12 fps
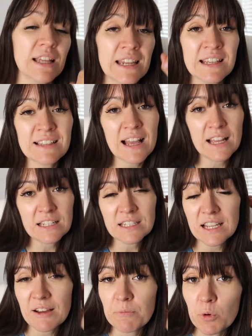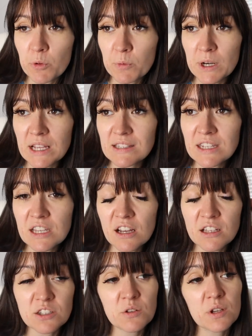It is handy to have more than one SD
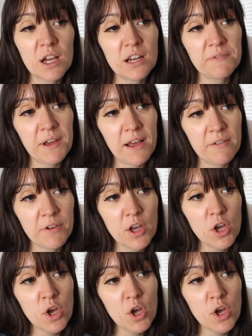card, so you can kind of have